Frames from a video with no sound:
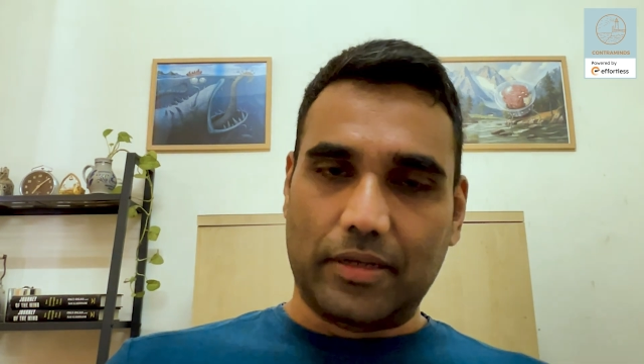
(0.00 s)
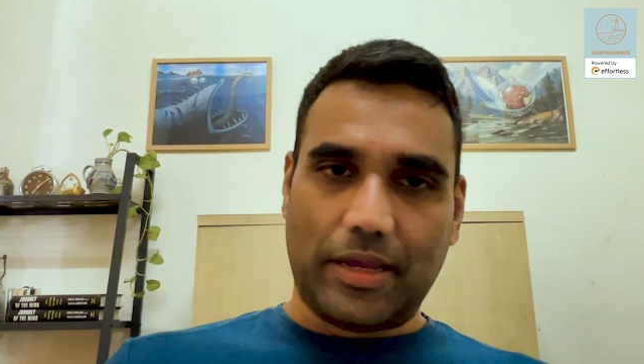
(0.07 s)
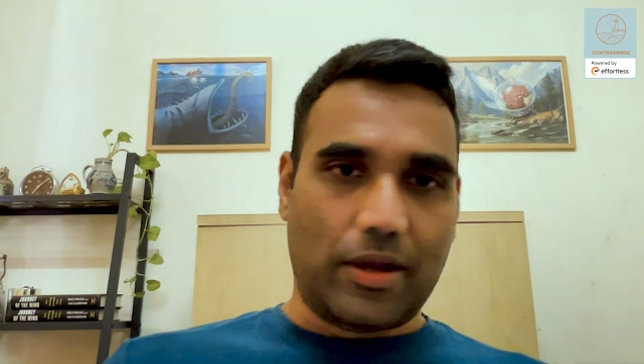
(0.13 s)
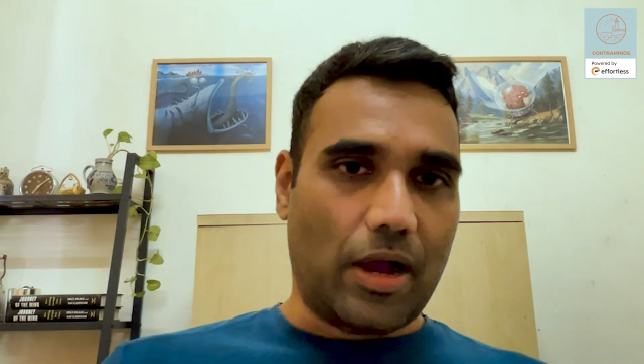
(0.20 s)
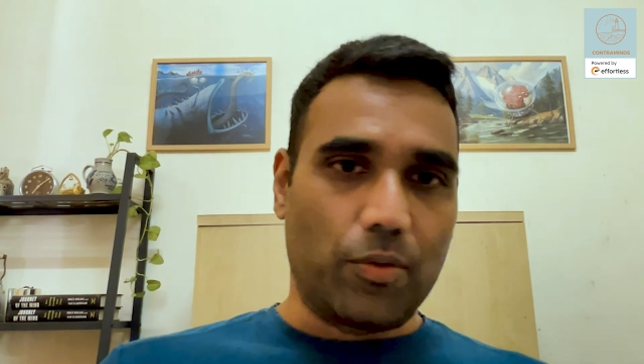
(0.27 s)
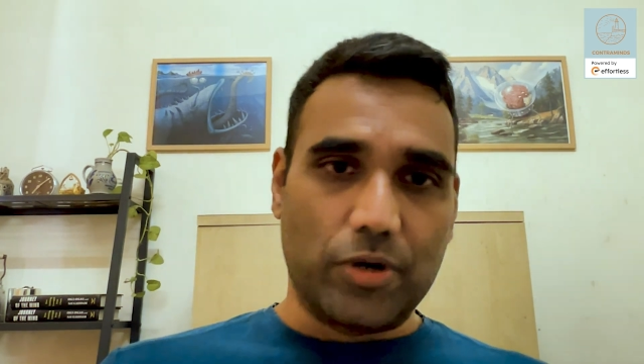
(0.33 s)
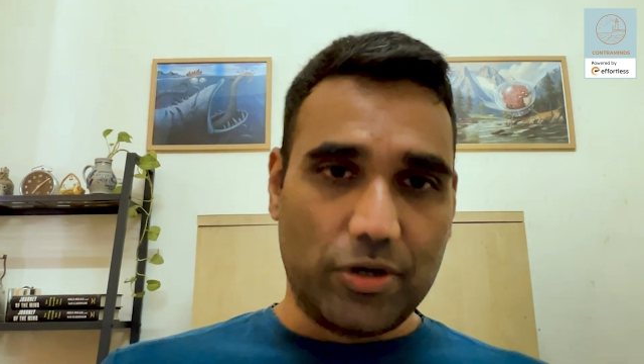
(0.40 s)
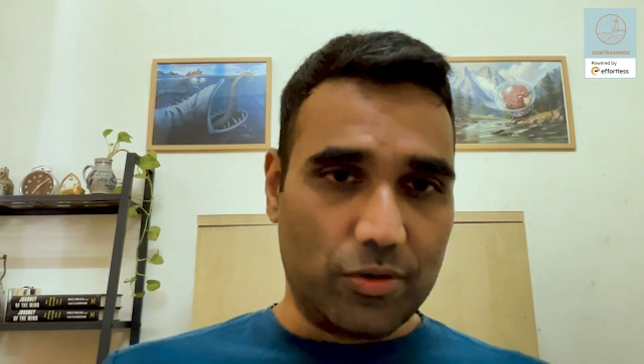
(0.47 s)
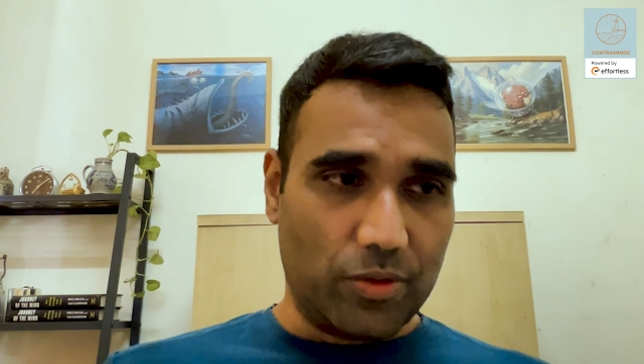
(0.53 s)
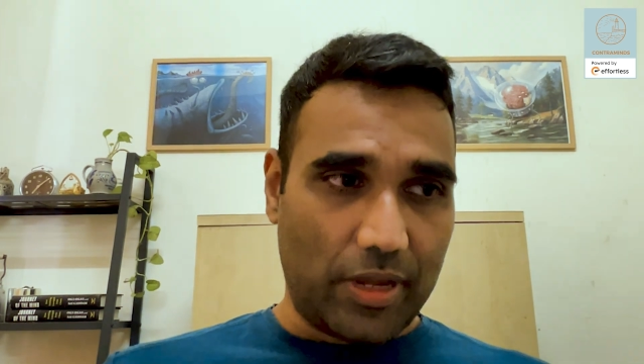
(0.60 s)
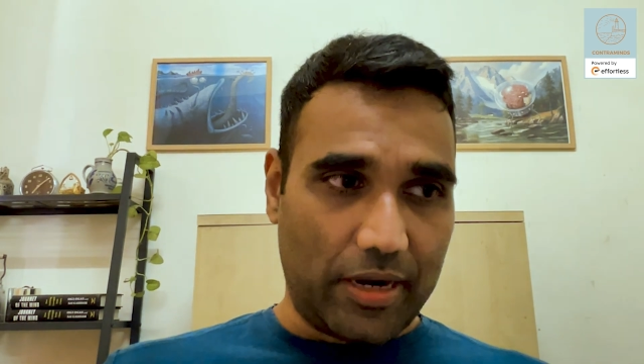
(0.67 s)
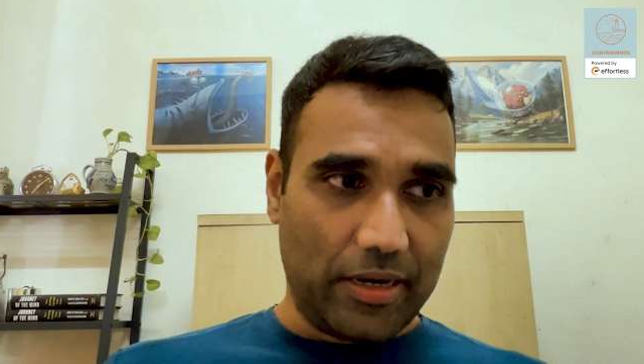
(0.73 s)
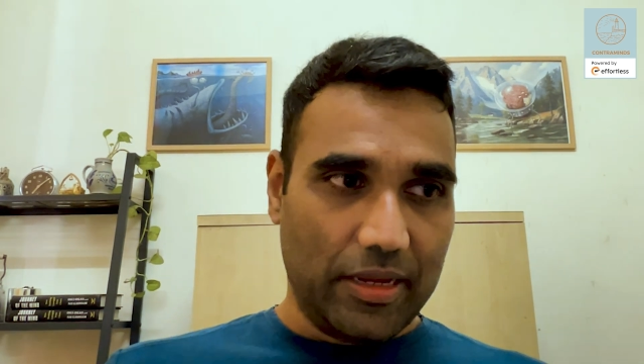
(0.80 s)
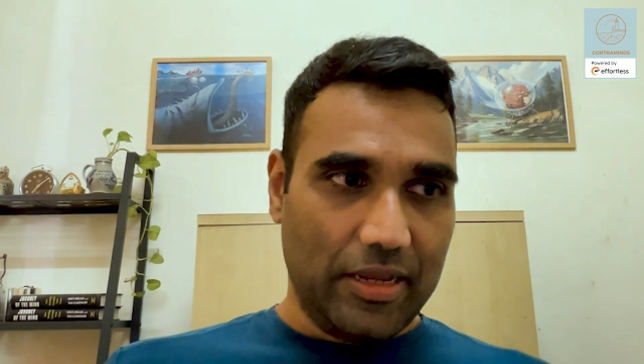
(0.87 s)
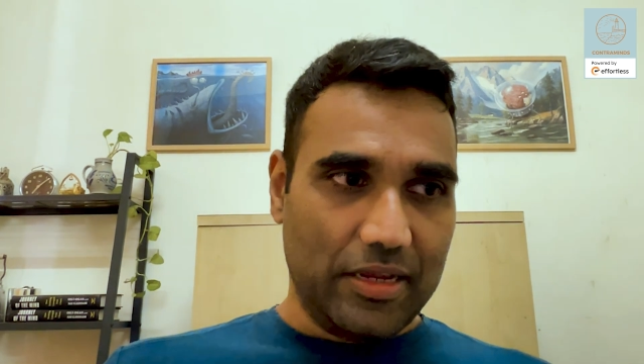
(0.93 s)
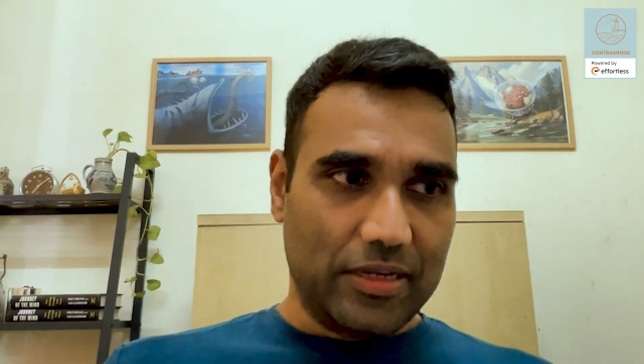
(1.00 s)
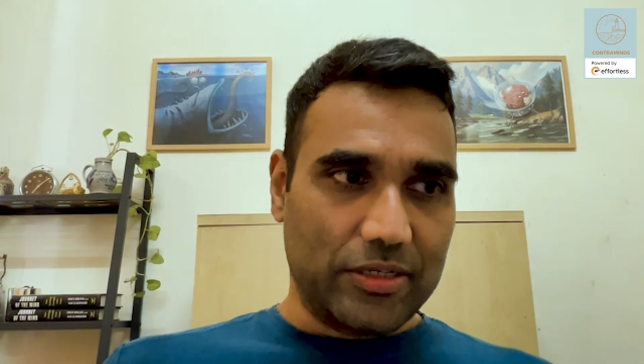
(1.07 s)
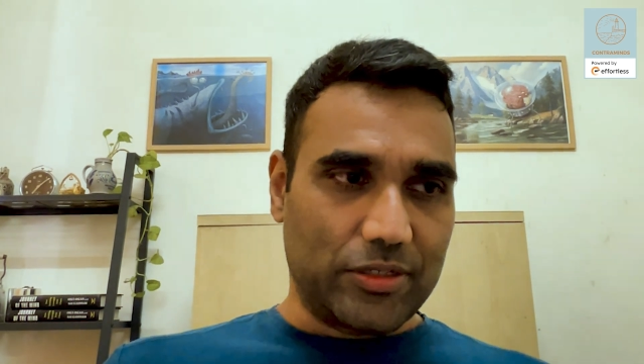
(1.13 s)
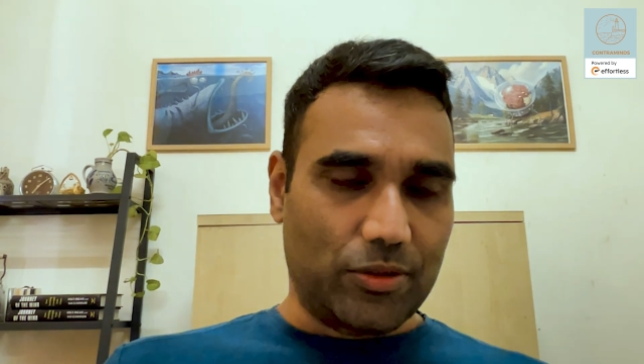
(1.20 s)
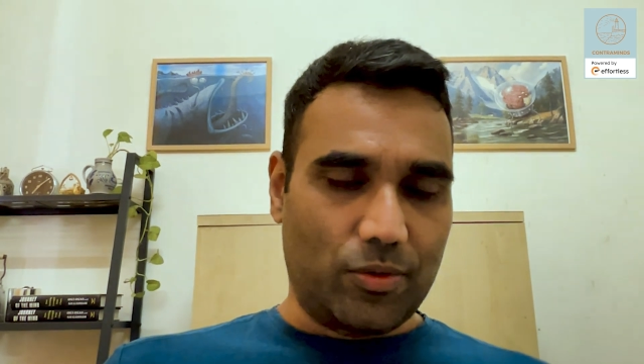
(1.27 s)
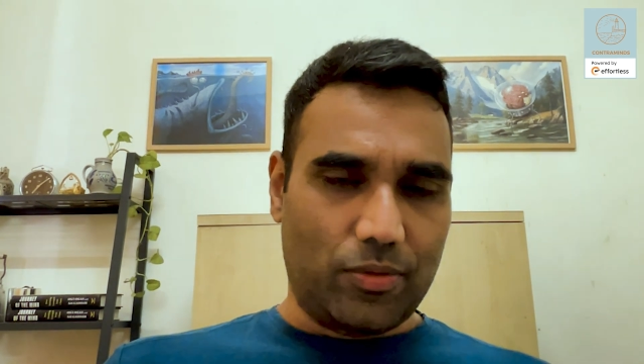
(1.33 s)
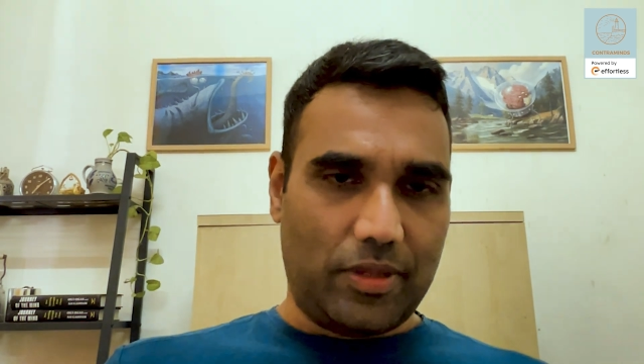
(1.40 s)
Like, how do you do that?
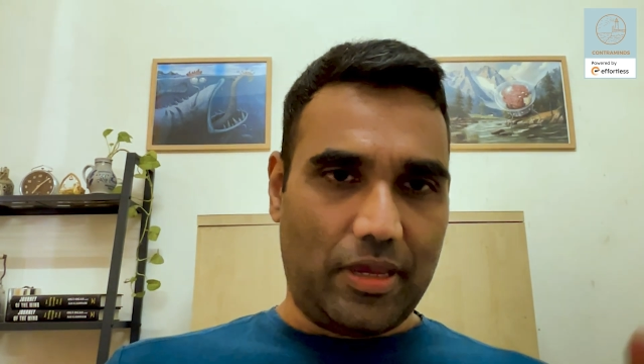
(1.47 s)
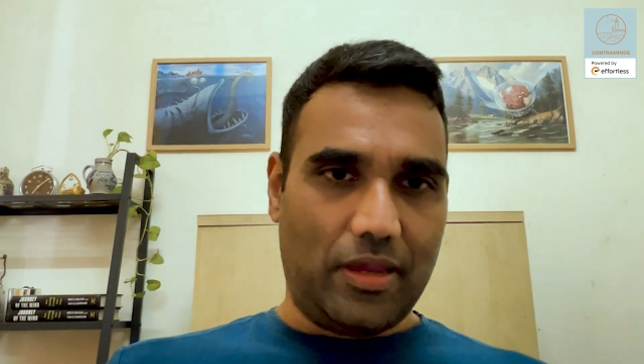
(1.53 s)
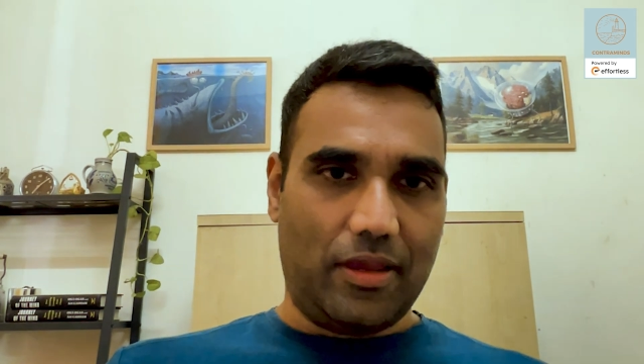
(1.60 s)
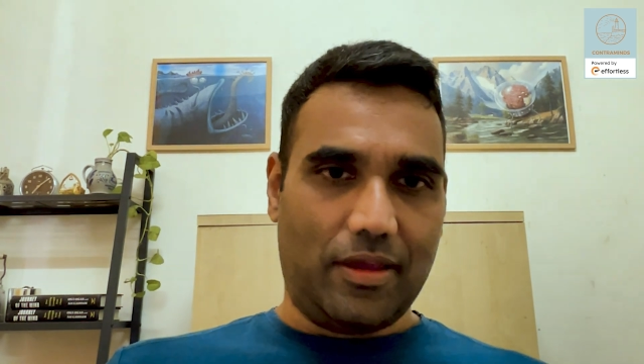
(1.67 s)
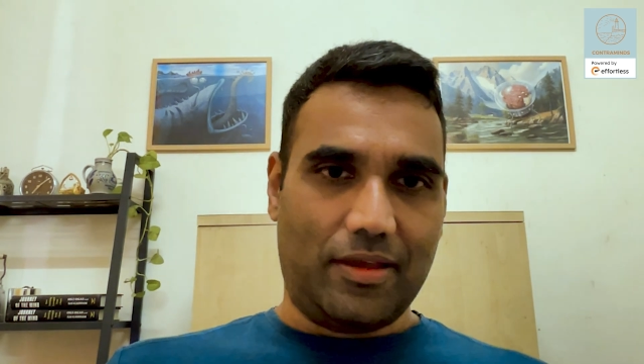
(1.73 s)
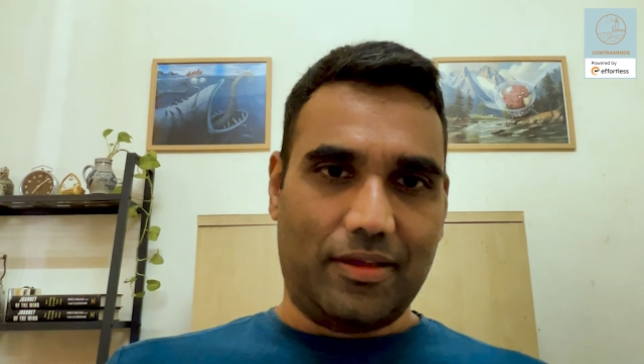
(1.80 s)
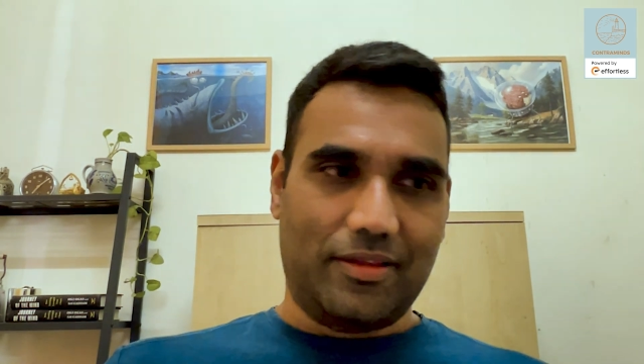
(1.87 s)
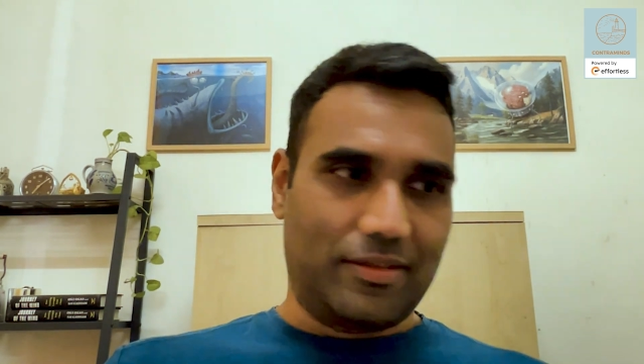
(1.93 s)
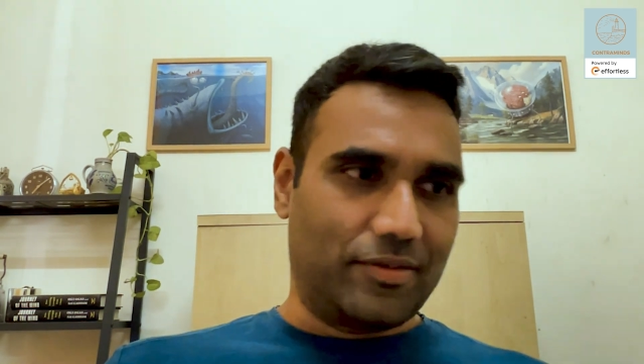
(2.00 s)
So, the